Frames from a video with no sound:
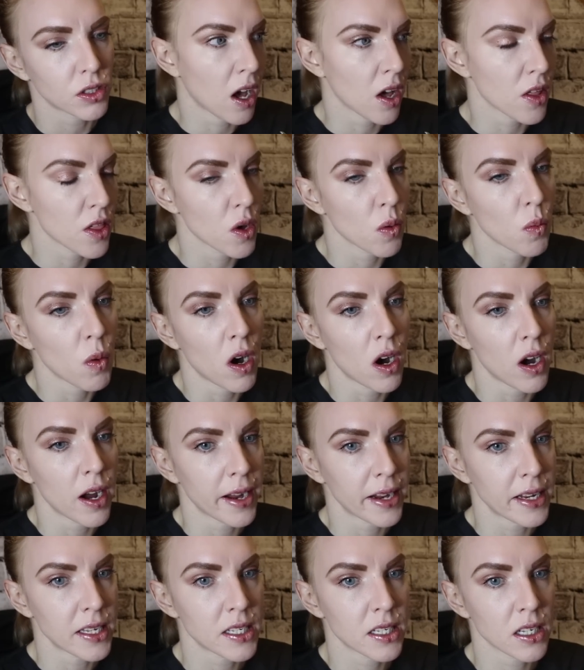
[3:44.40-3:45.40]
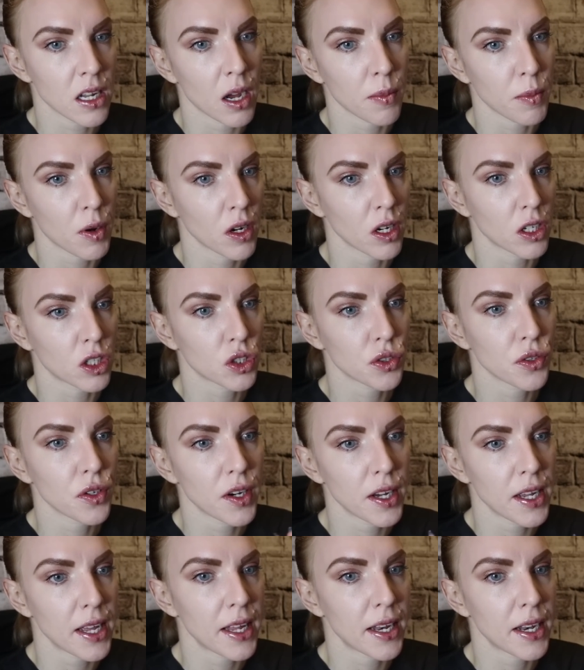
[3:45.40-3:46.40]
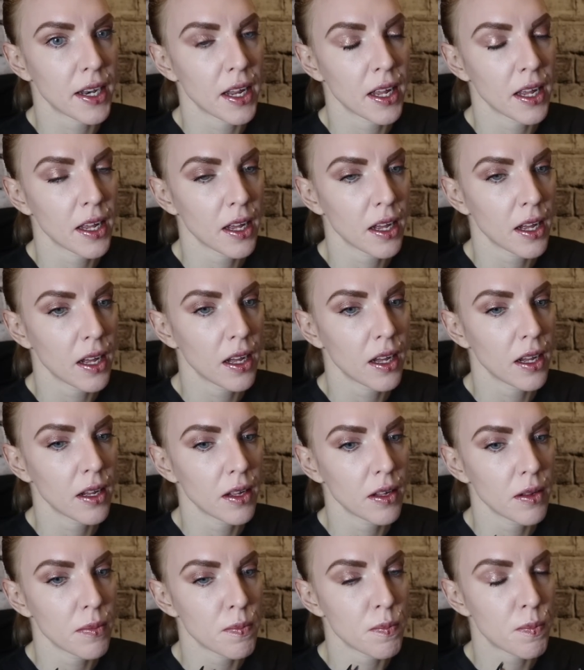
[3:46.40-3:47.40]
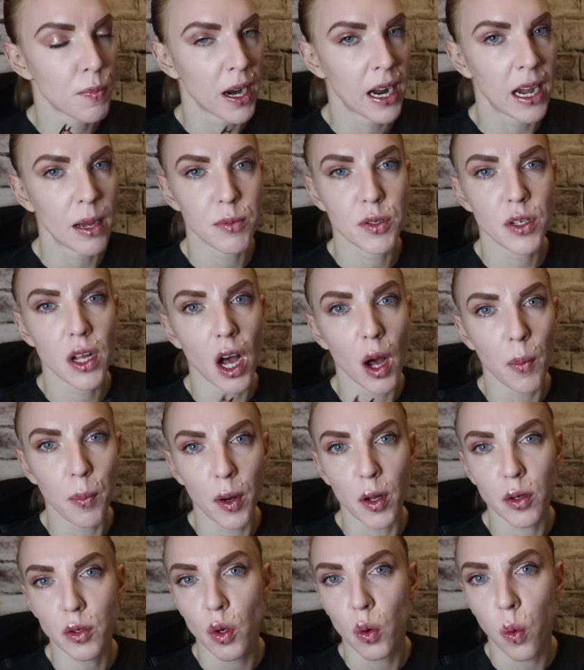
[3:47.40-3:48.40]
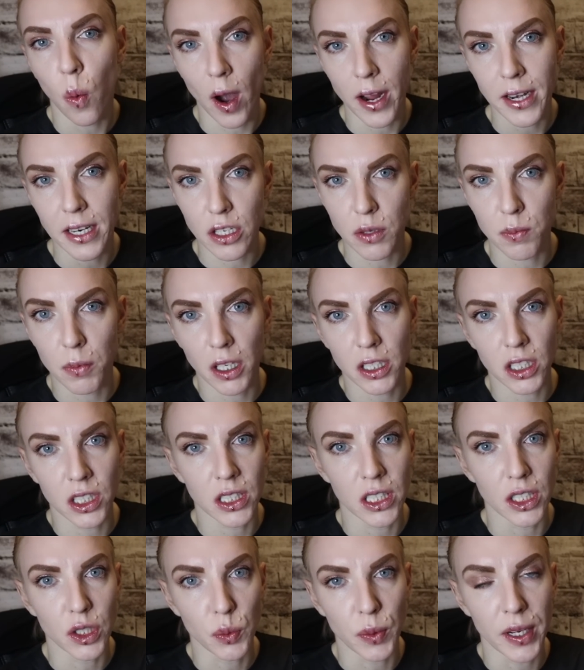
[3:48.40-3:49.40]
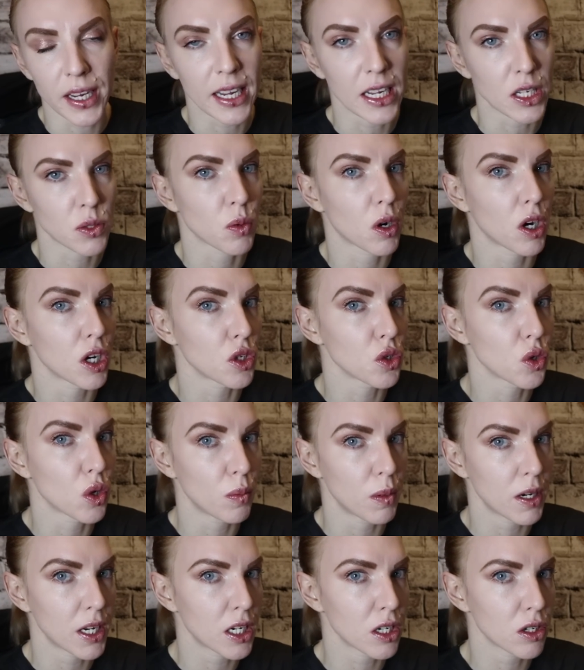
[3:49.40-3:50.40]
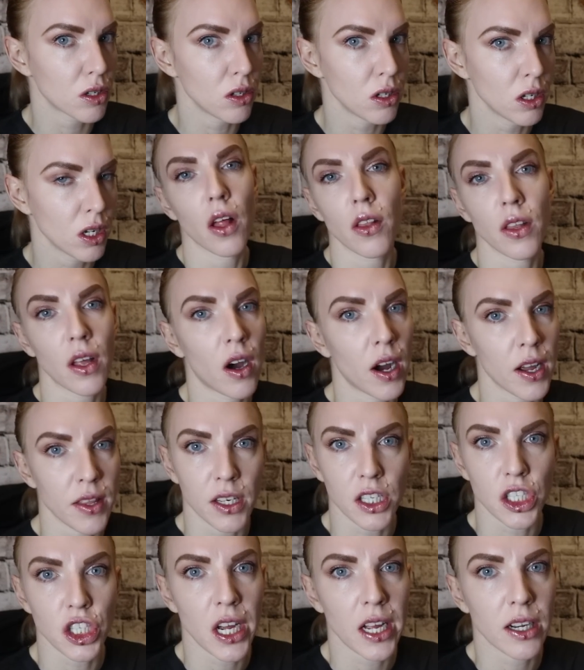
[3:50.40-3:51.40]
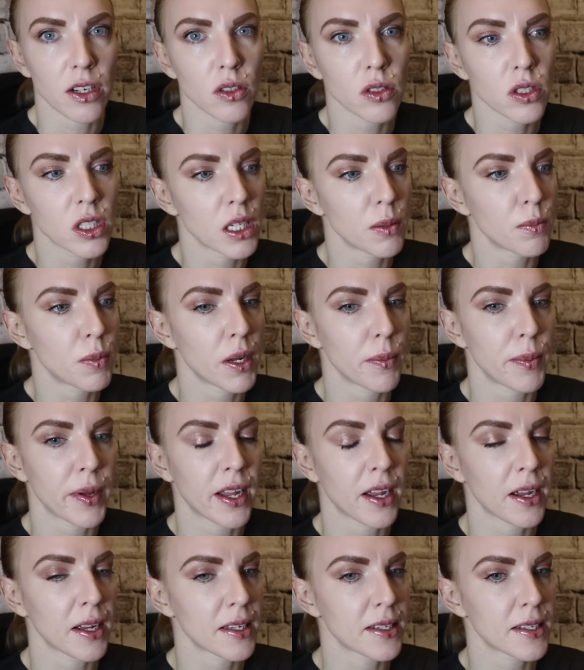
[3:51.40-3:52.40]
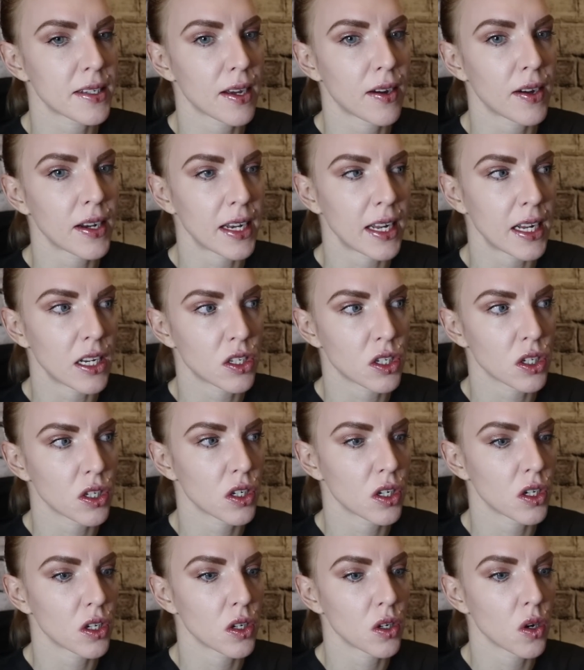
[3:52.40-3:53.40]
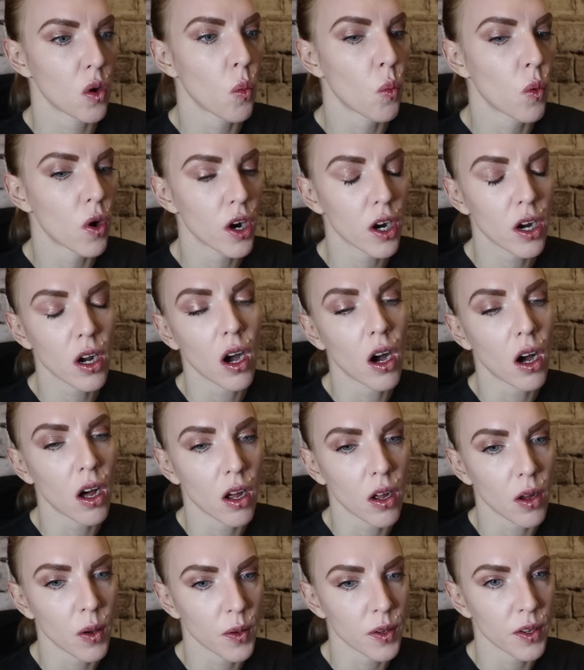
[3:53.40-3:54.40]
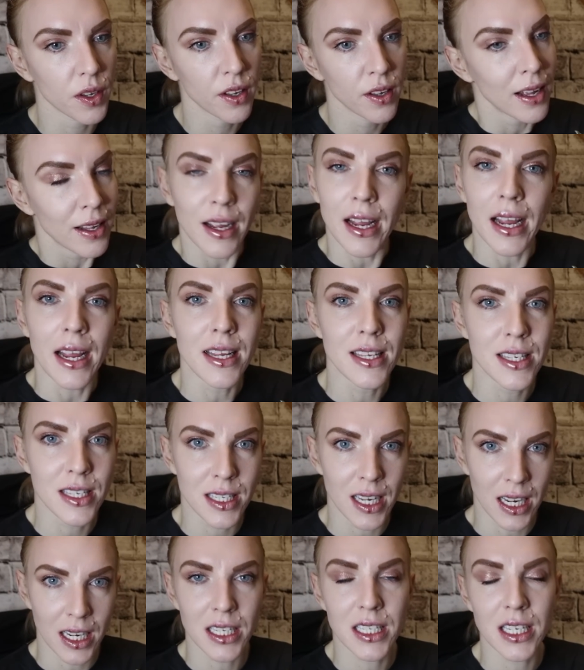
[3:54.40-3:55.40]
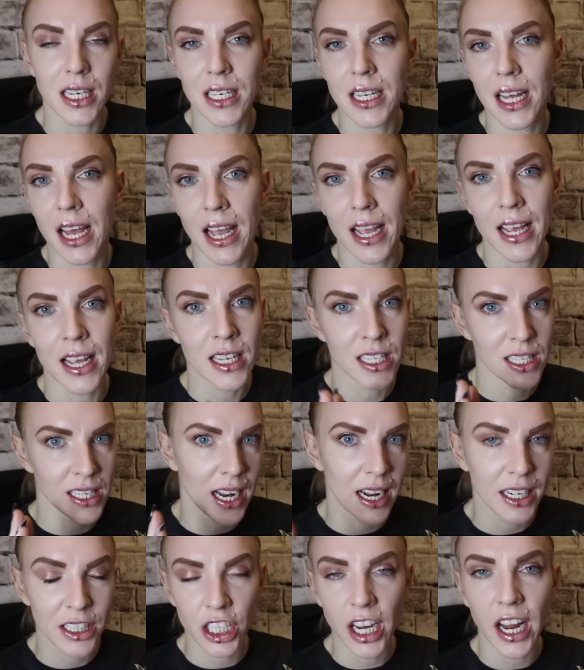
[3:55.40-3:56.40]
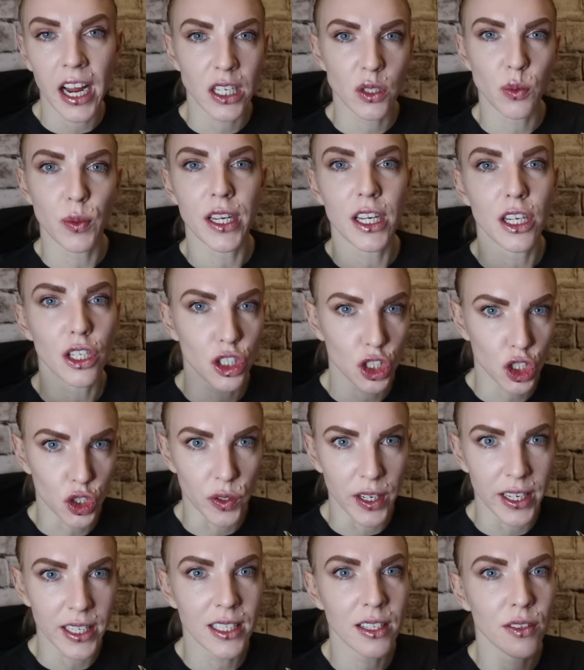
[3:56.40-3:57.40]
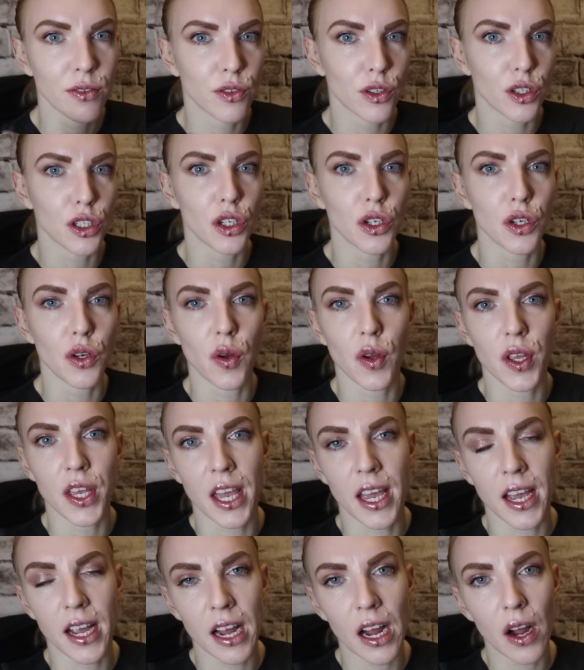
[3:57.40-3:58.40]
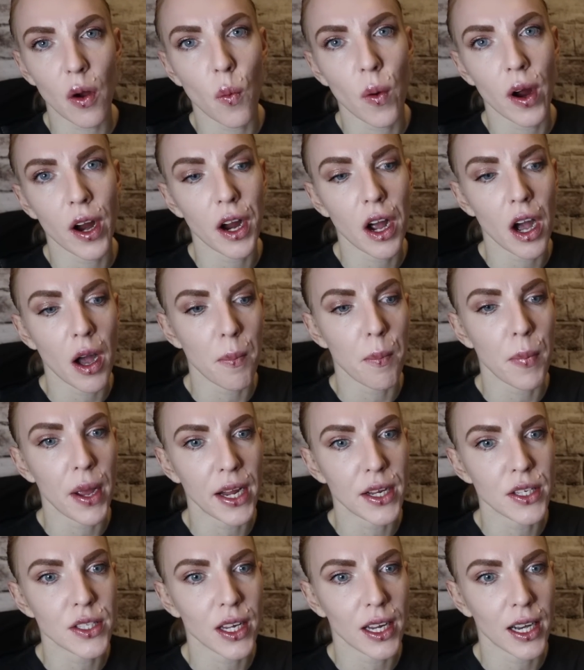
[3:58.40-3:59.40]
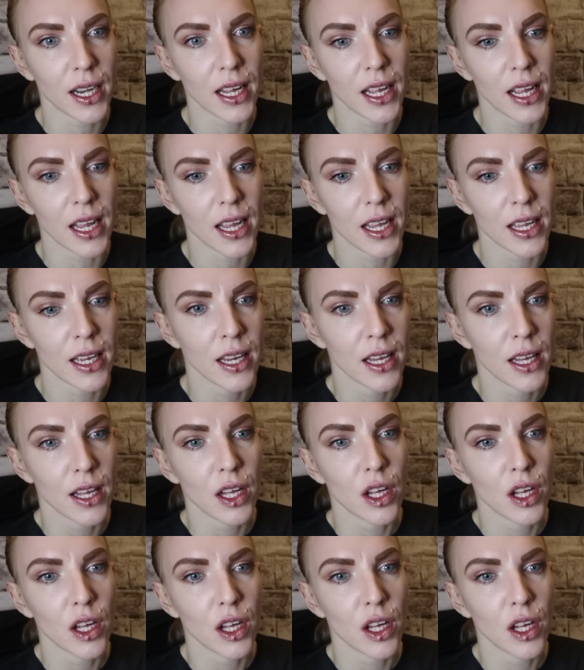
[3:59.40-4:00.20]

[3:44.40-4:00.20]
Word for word: otherwise I'm gonna try and perhaps not upload quite as much this week as what I normally do on either channel simply because I need to work on a 60 day slash 8 week shred for the new year where I'm basically